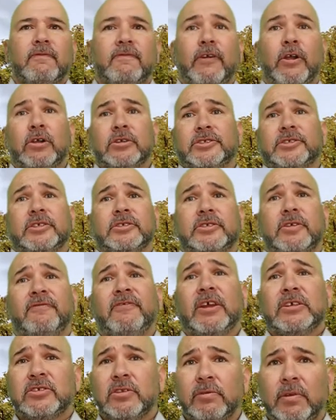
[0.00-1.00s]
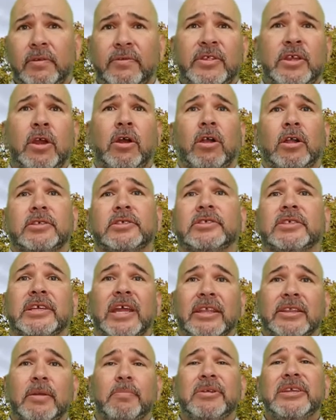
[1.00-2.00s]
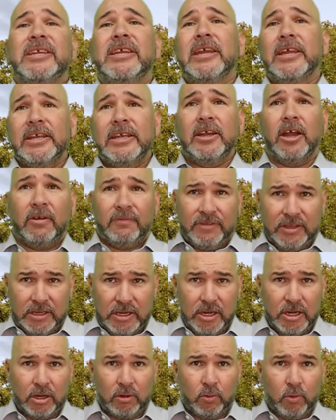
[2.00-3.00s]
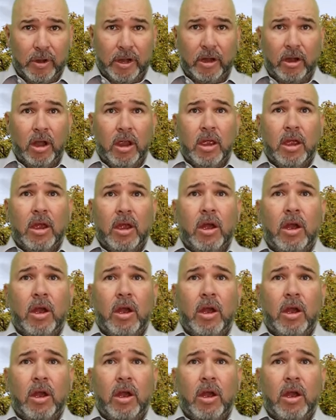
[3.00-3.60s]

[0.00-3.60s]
First is the Festival of the Arts at the beginning of the year, where